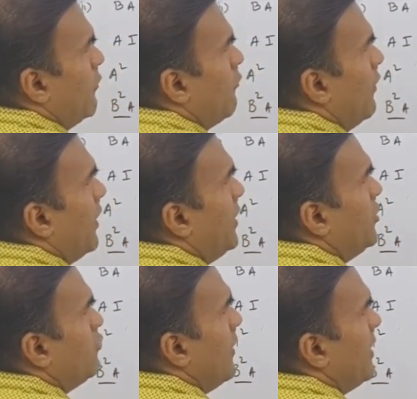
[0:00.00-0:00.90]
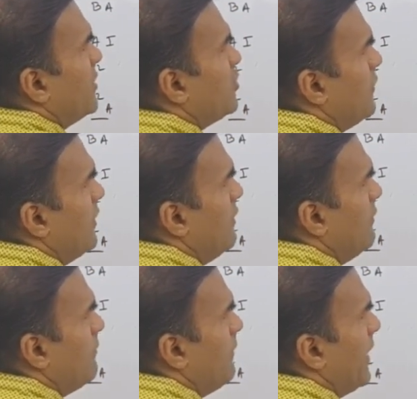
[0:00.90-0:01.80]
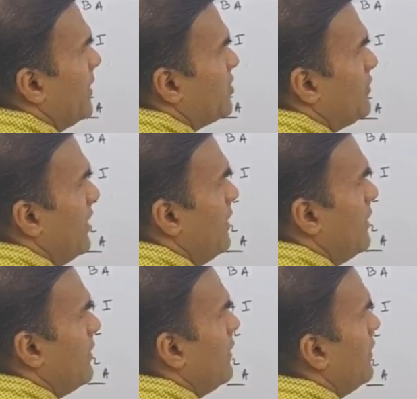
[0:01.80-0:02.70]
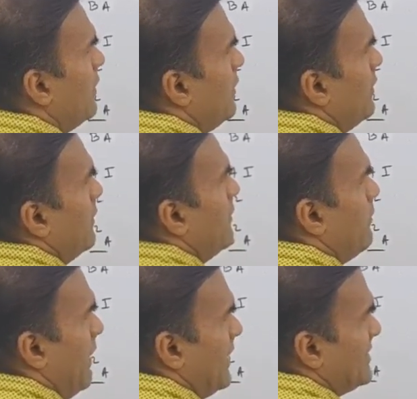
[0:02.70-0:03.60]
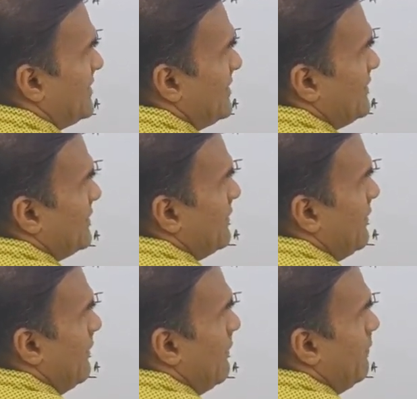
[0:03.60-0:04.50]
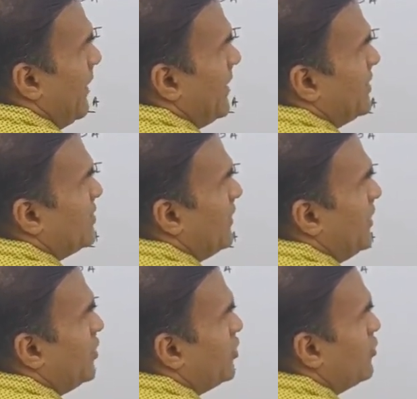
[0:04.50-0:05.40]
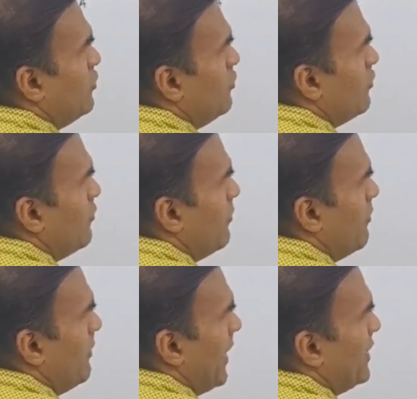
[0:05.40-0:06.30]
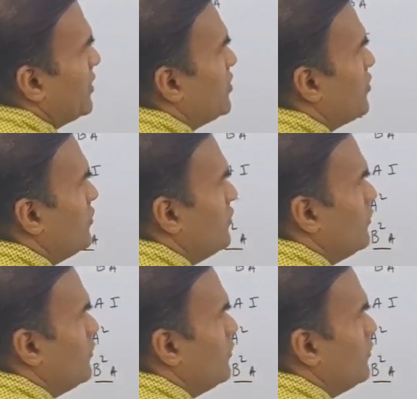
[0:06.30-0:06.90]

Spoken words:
1 into minus 1, minus 1. Plus, minus 1 into 2, minus 2.